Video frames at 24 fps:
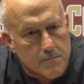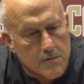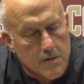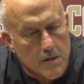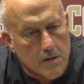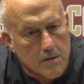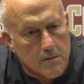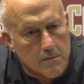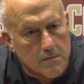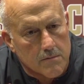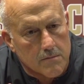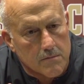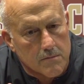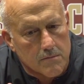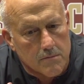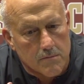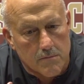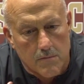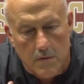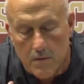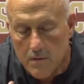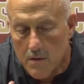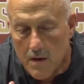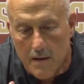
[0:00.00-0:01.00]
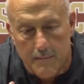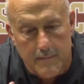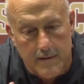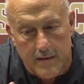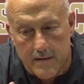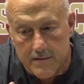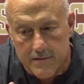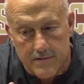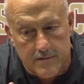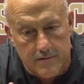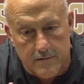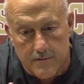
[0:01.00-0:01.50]
Yeah.
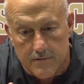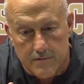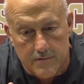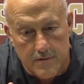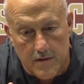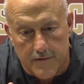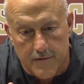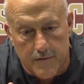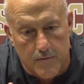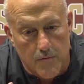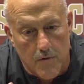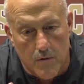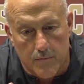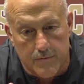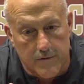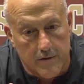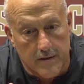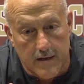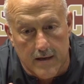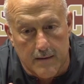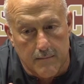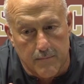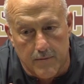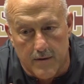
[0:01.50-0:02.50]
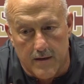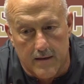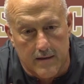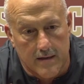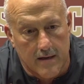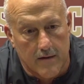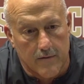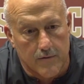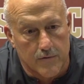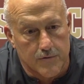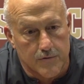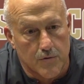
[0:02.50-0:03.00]
There's nothing wrong with the game plan
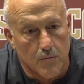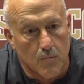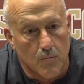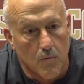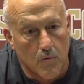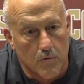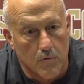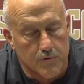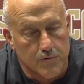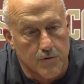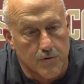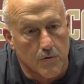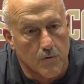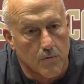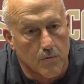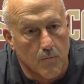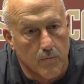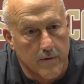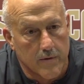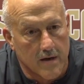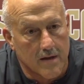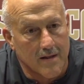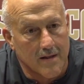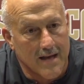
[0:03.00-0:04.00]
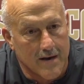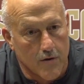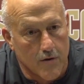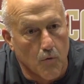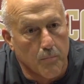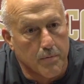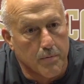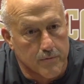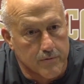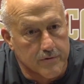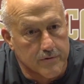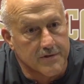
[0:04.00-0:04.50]
now. Those are we got a lot of
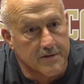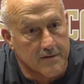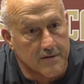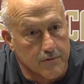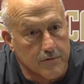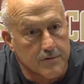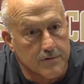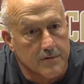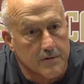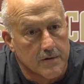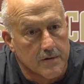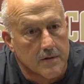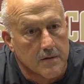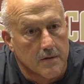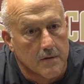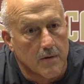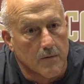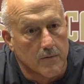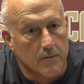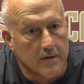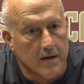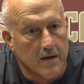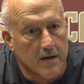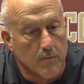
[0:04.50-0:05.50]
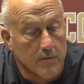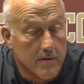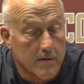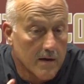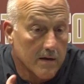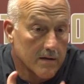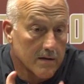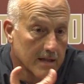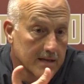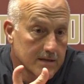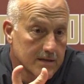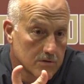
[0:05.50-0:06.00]
open receivers. Okay. We
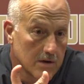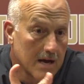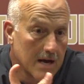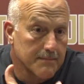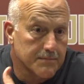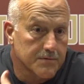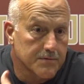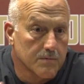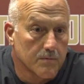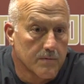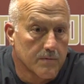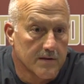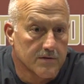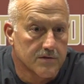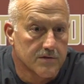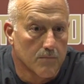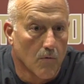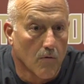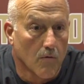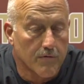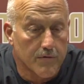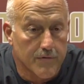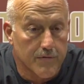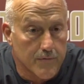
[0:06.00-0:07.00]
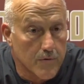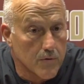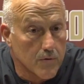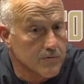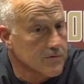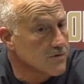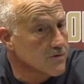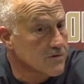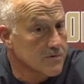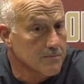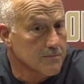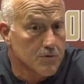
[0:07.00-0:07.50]
had a lot of drops. We had some
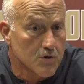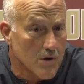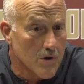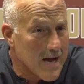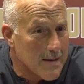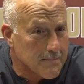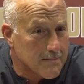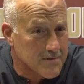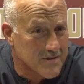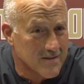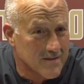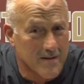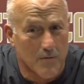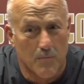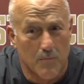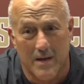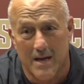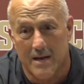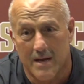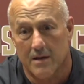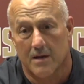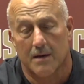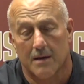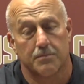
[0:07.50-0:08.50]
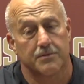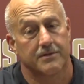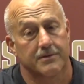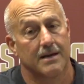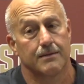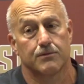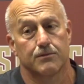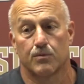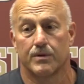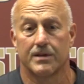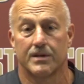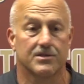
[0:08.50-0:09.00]
overthrows and some drops. And then we had a couple
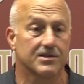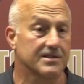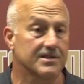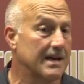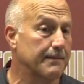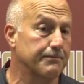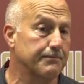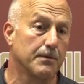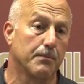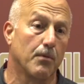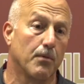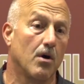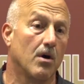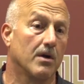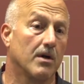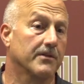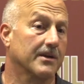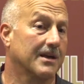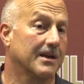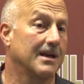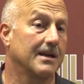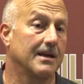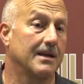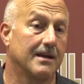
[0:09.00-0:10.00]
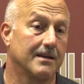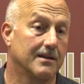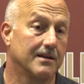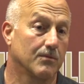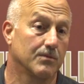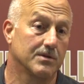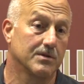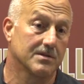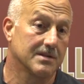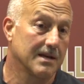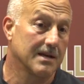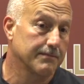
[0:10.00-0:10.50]
times we didn't snap the ball on the cadence. You know,
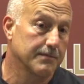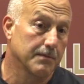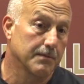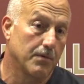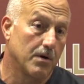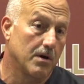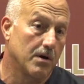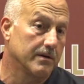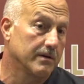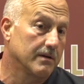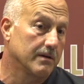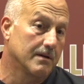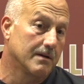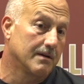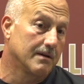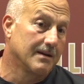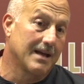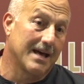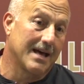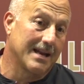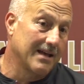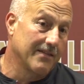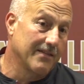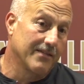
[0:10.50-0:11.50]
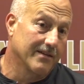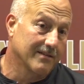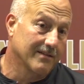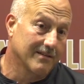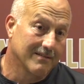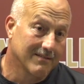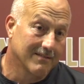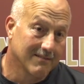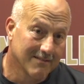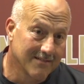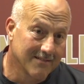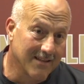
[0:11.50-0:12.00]
we snapped the ball not on the
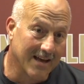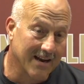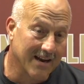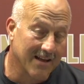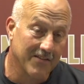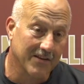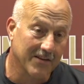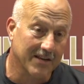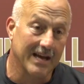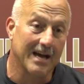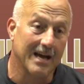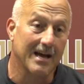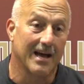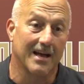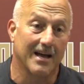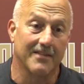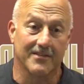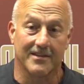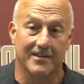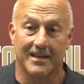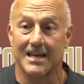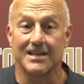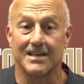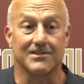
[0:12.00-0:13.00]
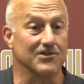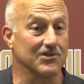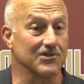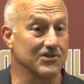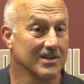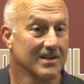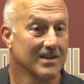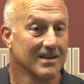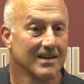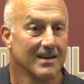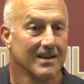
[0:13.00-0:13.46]
cadence.